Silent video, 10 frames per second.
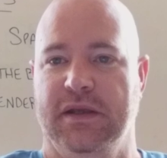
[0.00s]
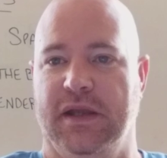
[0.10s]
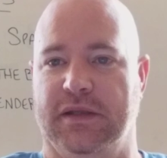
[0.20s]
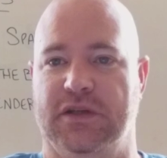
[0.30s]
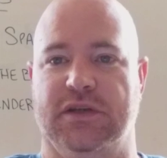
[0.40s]

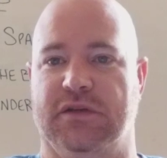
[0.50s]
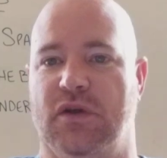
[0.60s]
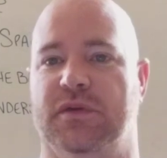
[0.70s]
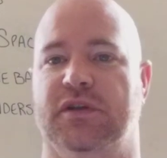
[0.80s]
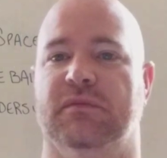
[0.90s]
and then you can
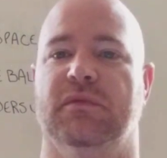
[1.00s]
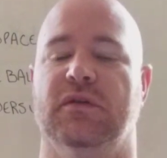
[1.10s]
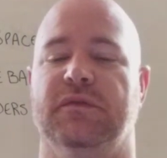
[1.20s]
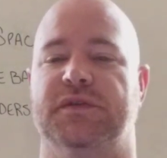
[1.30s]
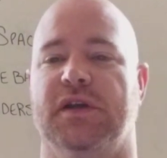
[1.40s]
go into your
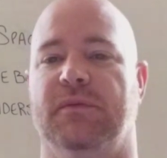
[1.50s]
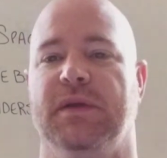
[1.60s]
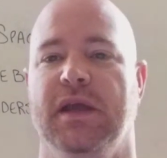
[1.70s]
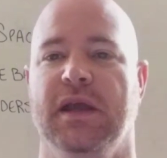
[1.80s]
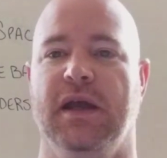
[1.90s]
move.
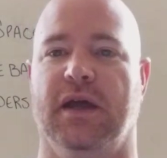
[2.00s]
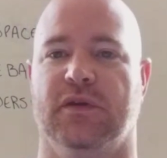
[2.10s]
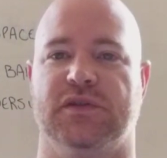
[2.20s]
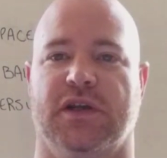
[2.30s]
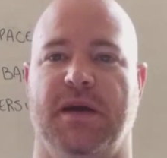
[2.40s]
So
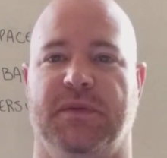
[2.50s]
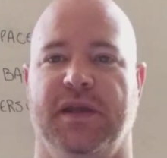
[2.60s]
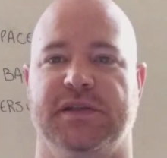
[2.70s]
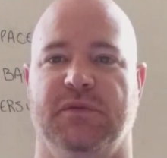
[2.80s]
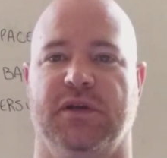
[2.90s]
those are a couple
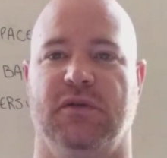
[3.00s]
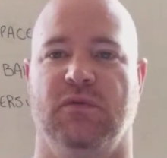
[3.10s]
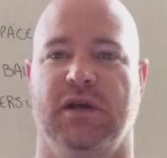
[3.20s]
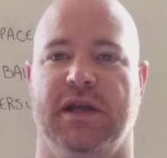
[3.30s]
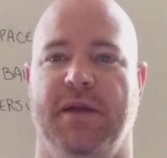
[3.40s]
things that we're going to
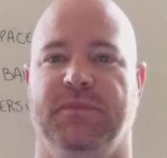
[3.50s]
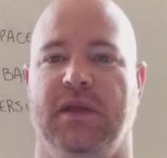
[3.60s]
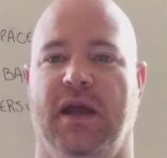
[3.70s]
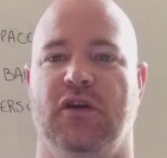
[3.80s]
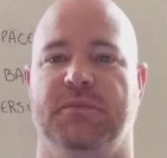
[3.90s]
work
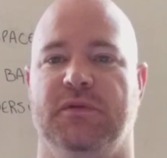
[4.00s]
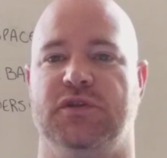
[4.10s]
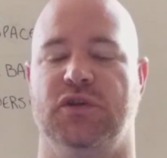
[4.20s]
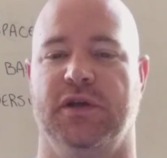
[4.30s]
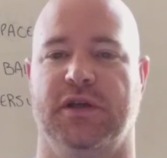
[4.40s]
on. I hope you
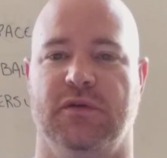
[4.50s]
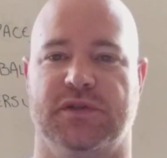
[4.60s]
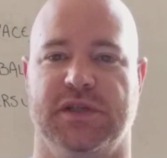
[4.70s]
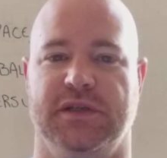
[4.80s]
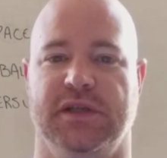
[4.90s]
enjoy
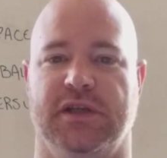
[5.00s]
Coach Sidney and